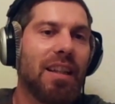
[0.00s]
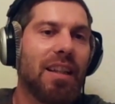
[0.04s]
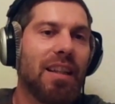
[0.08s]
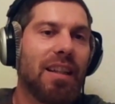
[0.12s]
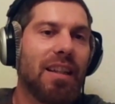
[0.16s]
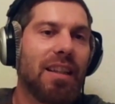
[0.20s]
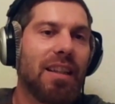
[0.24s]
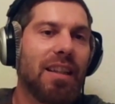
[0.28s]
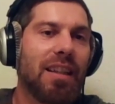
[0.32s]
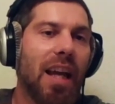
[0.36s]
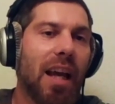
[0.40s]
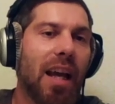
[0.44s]

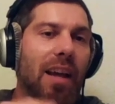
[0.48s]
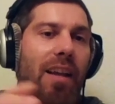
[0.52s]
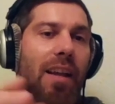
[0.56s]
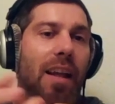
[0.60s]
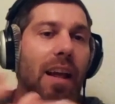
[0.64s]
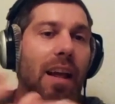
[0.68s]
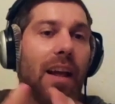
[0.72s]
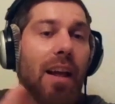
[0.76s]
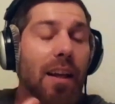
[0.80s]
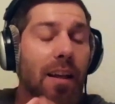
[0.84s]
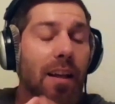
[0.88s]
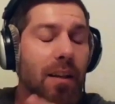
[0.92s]
Yeah,
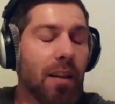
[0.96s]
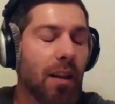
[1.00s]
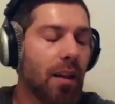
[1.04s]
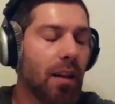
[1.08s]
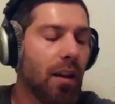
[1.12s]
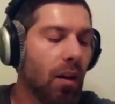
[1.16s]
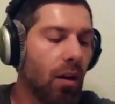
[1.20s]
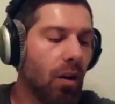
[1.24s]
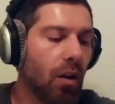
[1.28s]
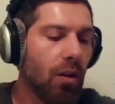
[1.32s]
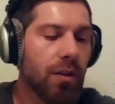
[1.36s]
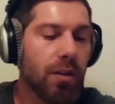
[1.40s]
and
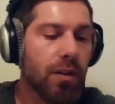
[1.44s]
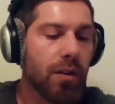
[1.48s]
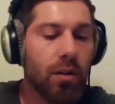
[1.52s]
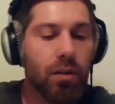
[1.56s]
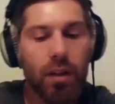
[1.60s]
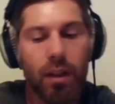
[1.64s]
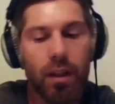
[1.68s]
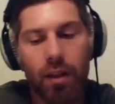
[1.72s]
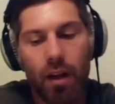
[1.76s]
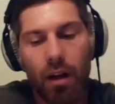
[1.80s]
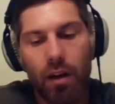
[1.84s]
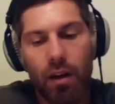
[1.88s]
also the
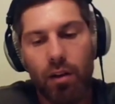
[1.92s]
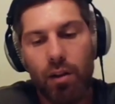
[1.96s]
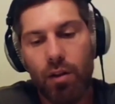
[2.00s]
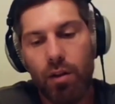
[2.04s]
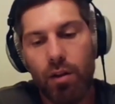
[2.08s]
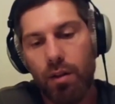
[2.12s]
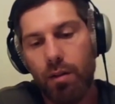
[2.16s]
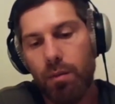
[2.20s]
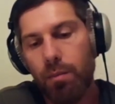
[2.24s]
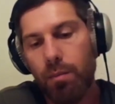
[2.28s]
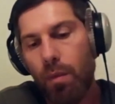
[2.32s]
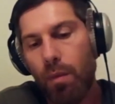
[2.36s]
dark
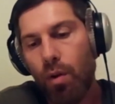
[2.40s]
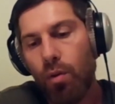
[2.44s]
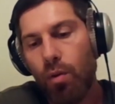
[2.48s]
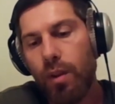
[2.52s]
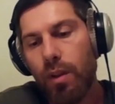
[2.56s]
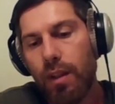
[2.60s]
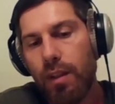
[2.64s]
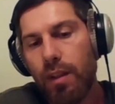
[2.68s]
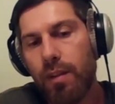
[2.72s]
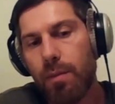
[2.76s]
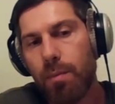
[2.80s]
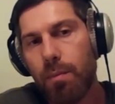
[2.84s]
mode
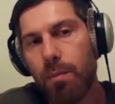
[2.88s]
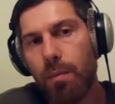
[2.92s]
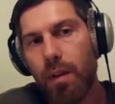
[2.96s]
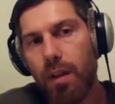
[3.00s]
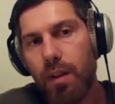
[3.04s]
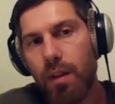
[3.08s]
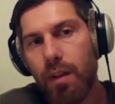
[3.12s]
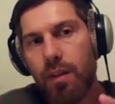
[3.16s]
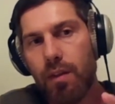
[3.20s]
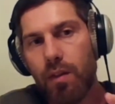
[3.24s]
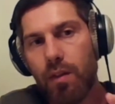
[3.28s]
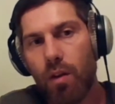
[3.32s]
is
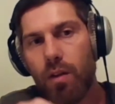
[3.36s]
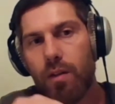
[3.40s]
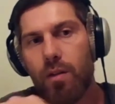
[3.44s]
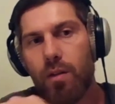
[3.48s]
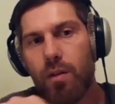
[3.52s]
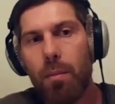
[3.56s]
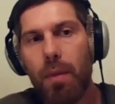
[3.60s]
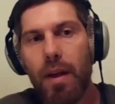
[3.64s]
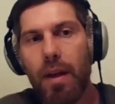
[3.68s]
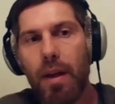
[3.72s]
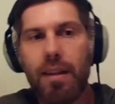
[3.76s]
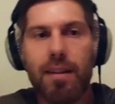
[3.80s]
also
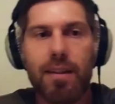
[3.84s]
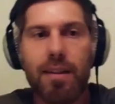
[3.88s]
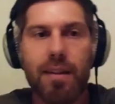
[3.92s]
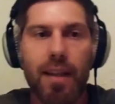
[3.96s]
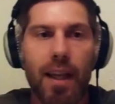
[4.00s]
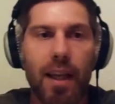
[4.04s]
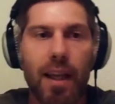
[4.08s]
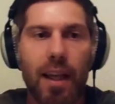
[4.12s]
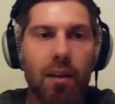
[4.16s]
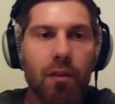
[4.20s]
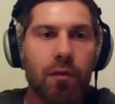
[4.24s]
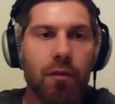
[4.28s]
made
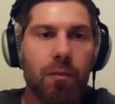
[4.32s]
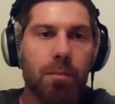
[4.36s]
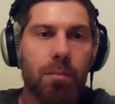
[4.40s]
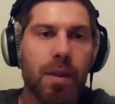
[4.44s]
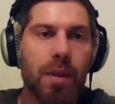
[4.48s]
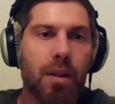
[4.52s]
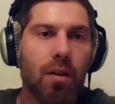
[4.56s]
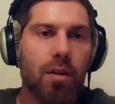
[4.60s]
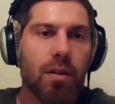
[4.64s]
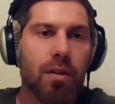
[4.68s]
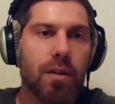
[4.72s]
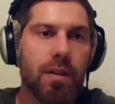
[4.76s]
safe
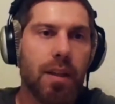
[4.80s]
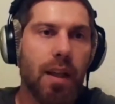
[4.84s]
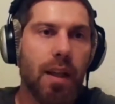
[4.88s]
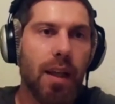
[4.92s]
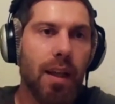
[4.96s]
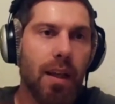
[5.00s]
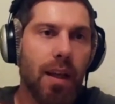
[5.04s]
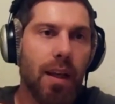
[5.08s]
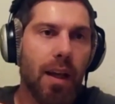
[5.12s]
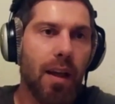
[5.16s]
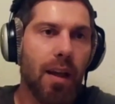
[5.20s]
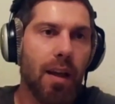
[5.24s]
because they
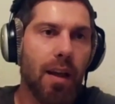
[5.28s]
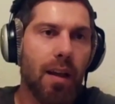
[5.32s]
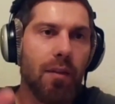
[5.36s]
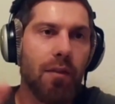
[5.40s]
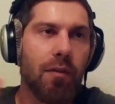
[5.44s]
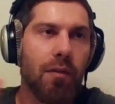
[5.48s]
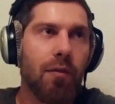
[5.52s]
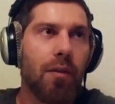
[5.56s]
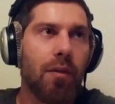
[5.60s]
have